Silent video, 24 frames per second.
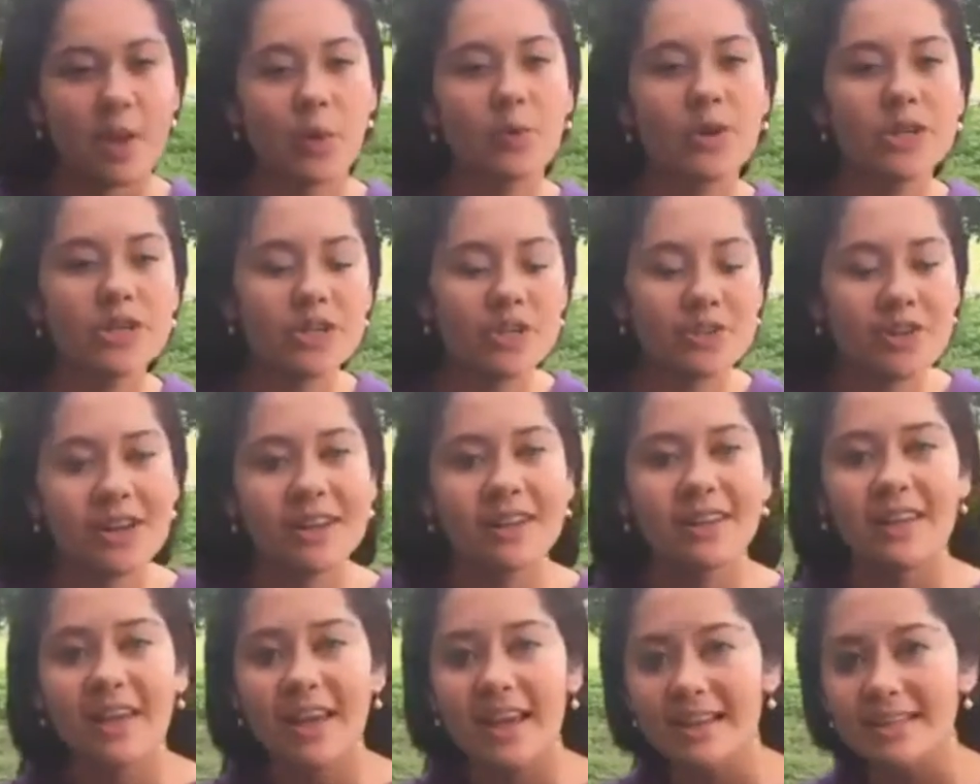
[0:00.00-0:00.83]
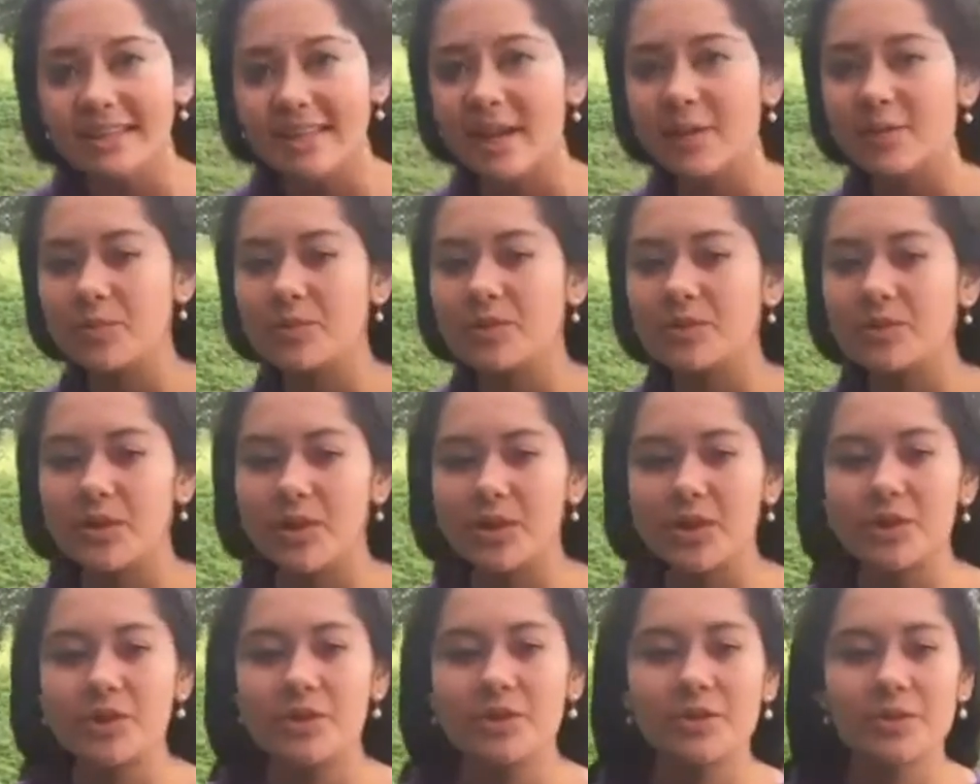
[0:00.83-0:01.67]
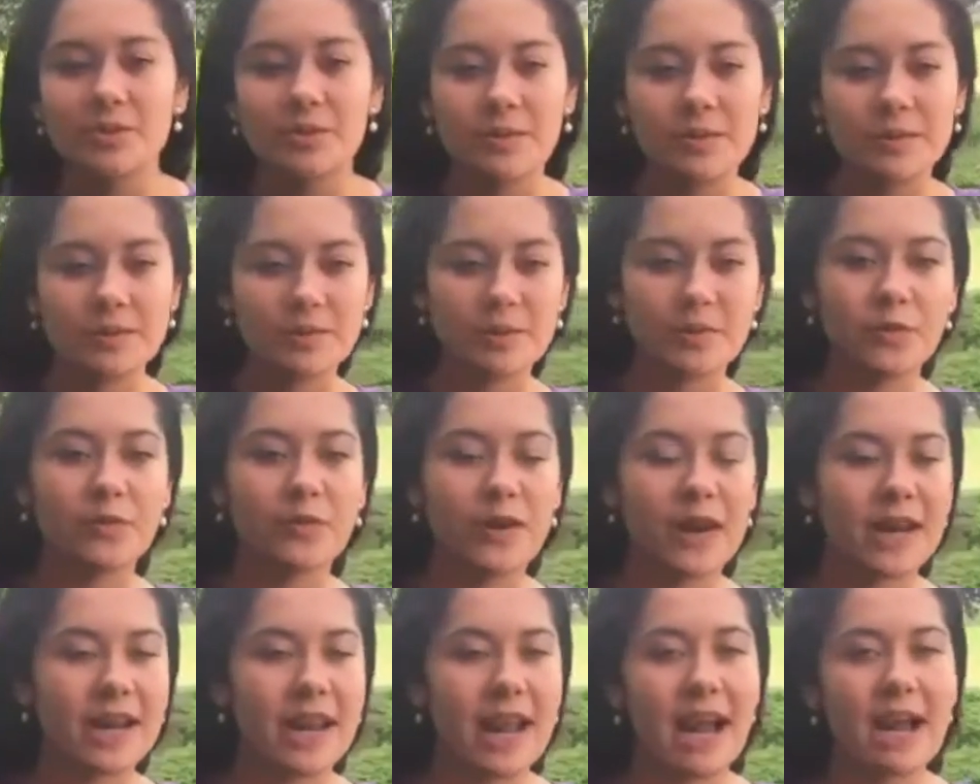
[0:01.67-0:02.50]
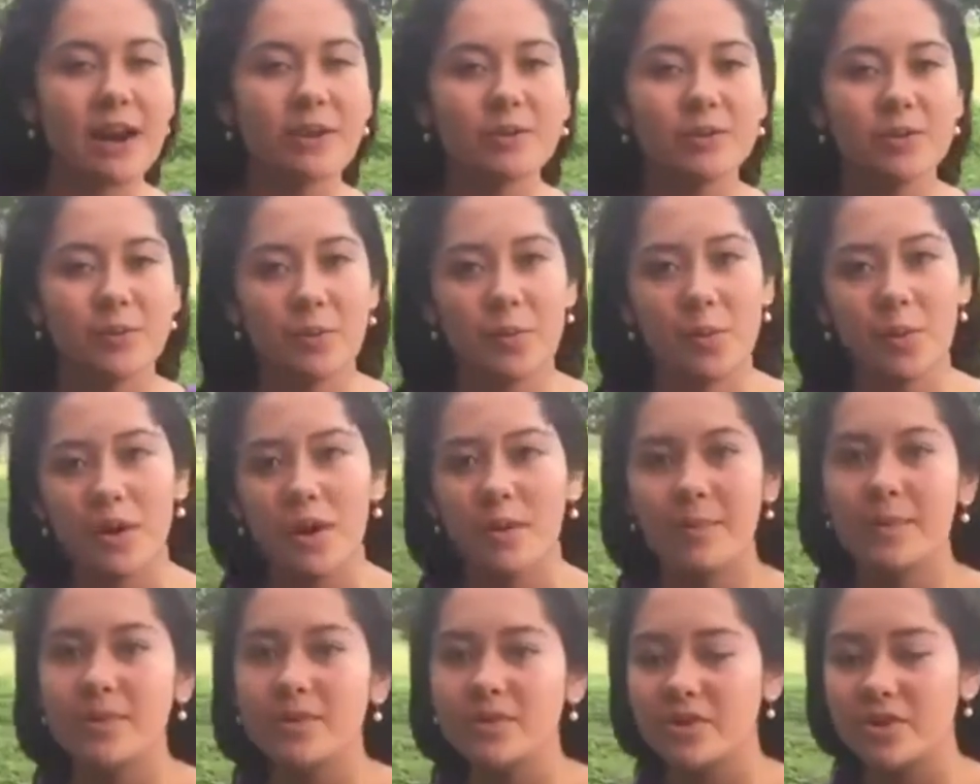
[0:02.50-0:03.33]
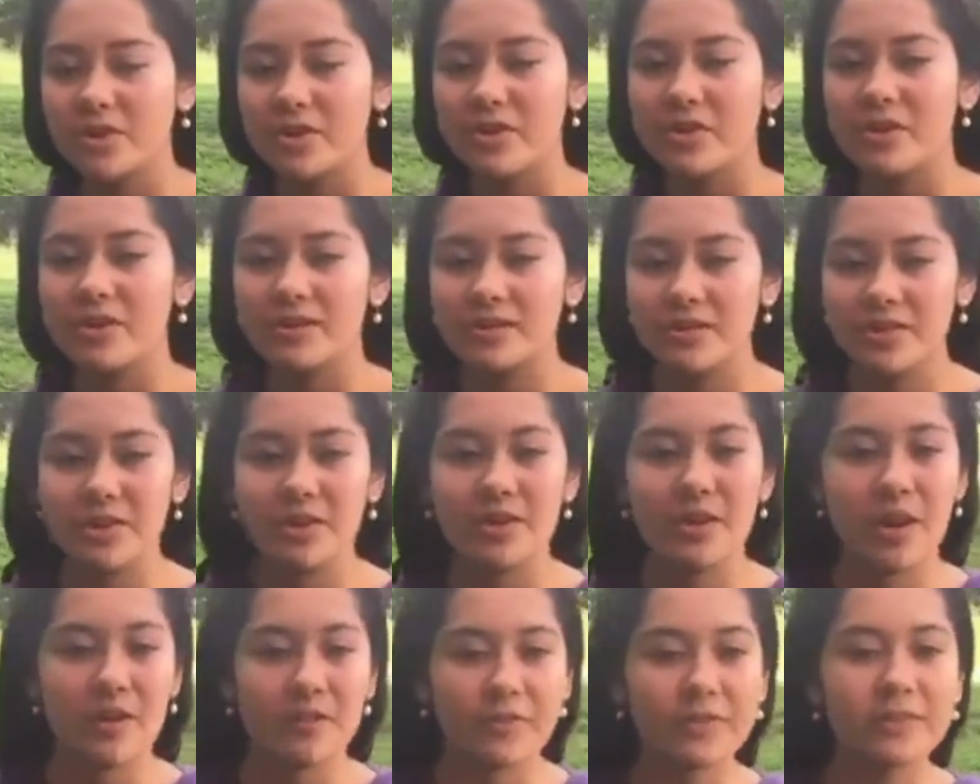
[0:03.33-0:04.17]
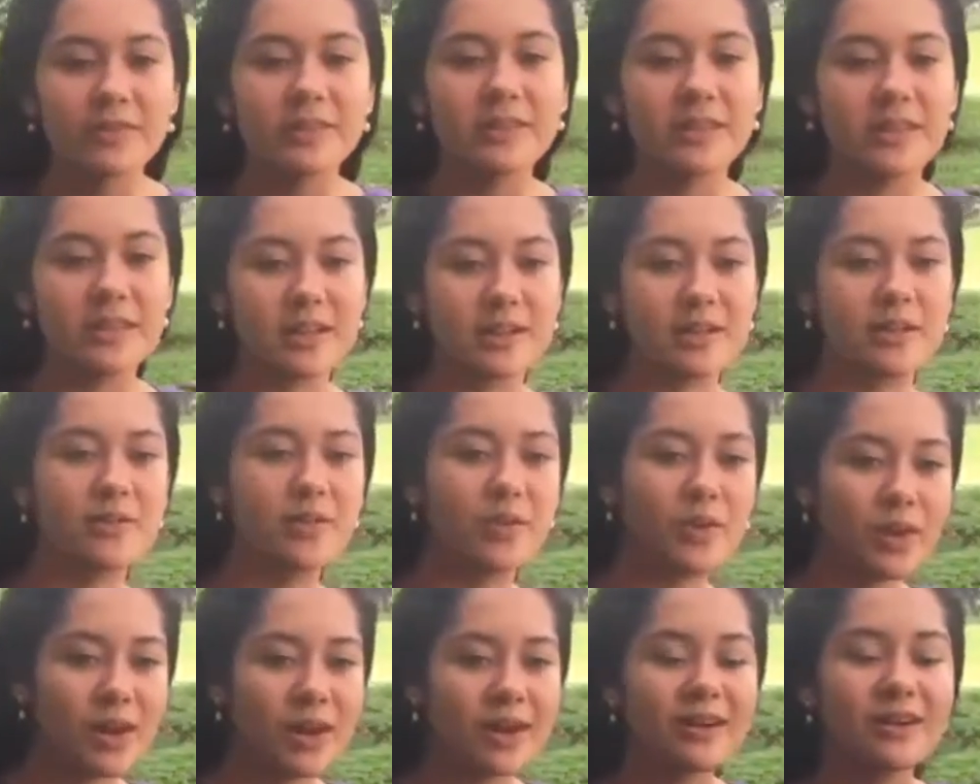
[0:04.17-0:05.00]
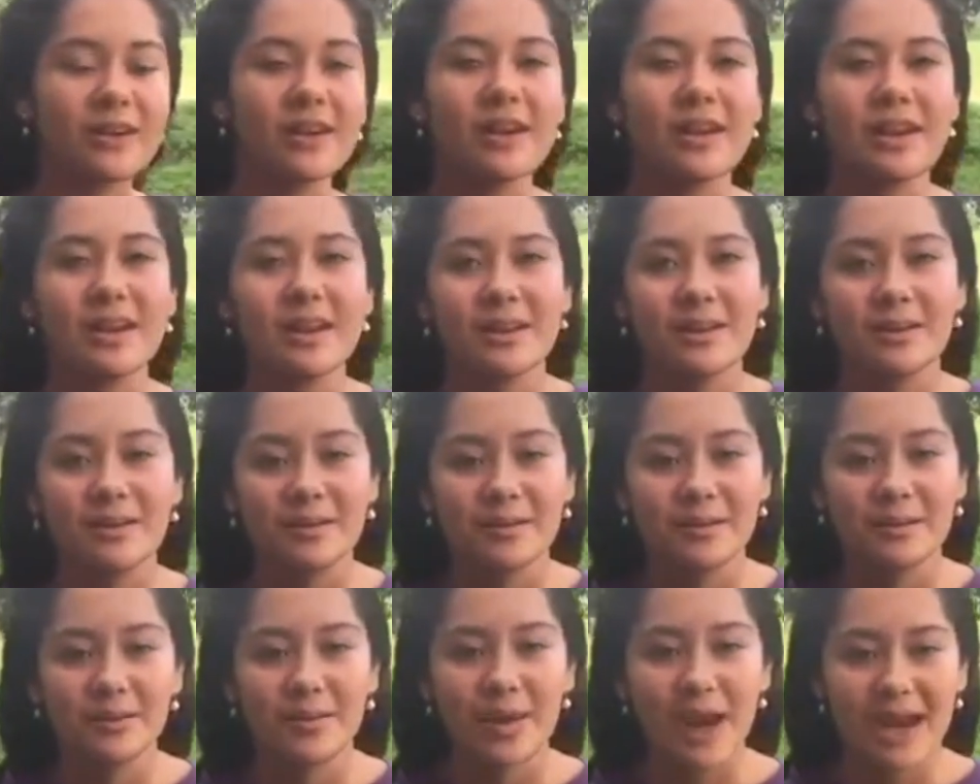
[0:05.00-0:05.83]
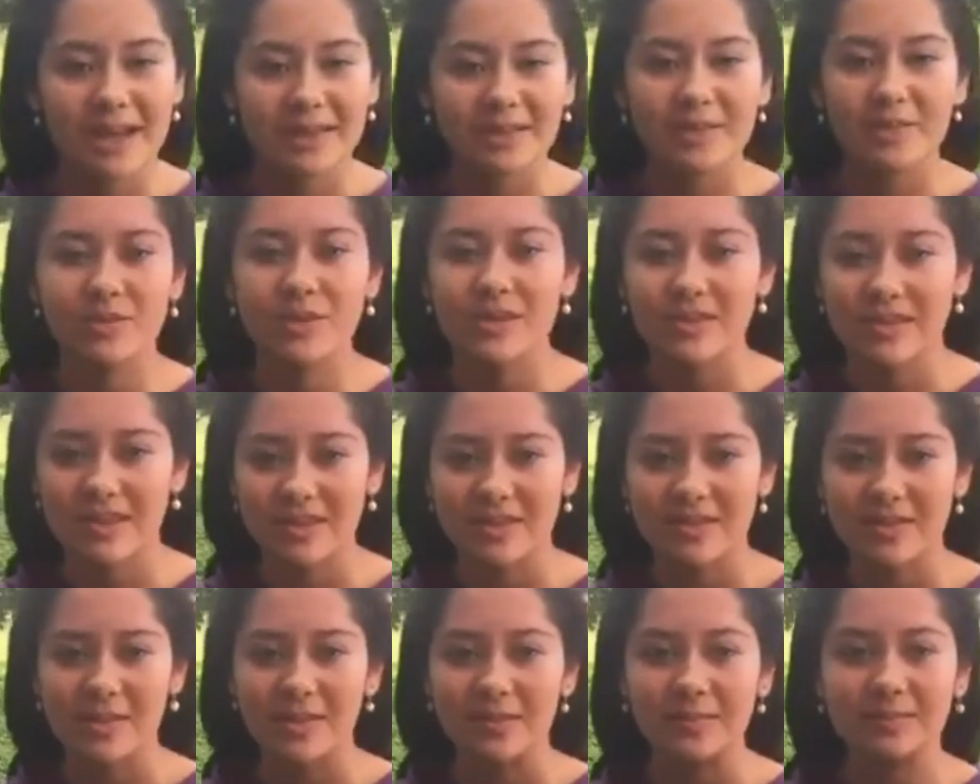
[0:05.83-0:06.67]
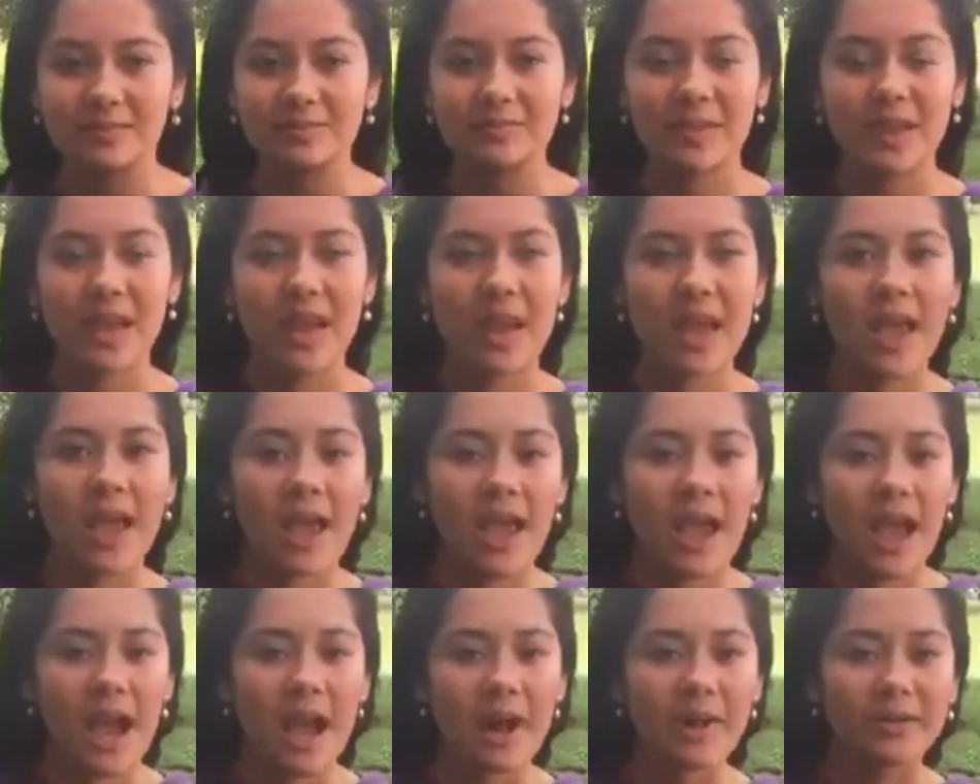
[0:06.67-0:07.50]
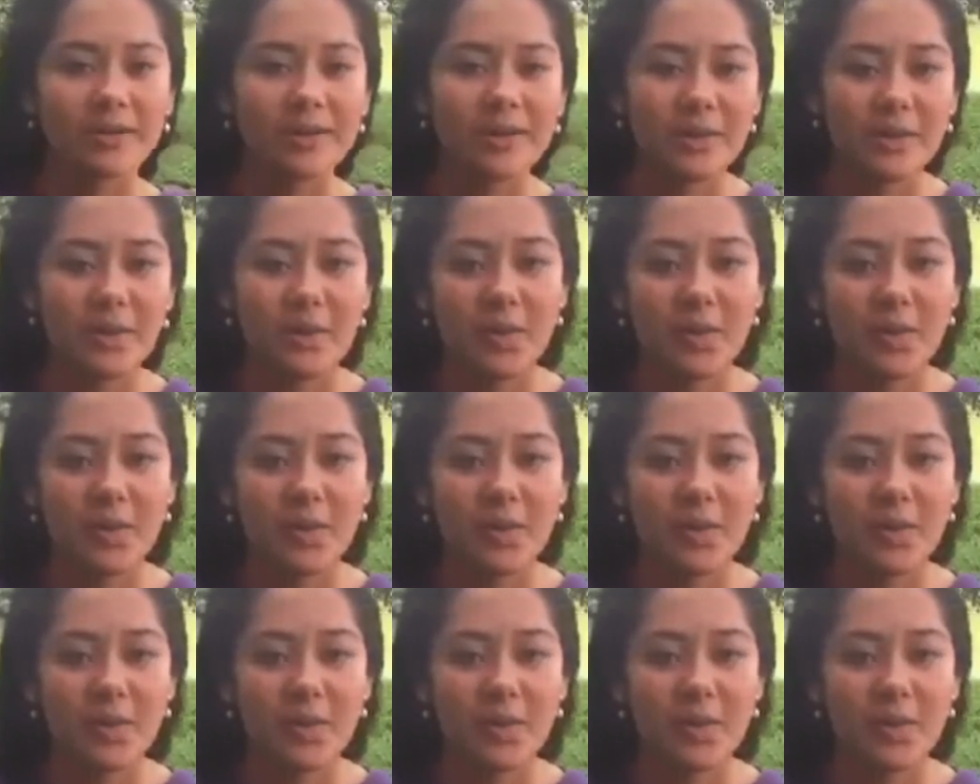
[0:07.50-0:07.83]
We share ideas and research to find out more about Chernobyl nuclear reactor disaster, how